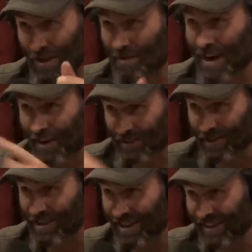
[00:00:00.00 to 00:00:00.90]
He'd been out
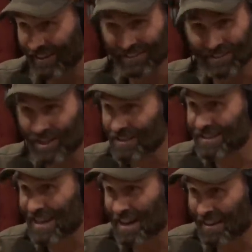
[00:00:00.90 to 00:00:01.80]
turkey hunting, didn't
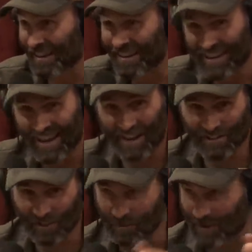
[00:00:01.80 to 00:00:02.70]
see anything, and I
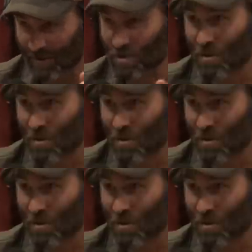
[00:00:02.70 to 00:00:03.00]
took about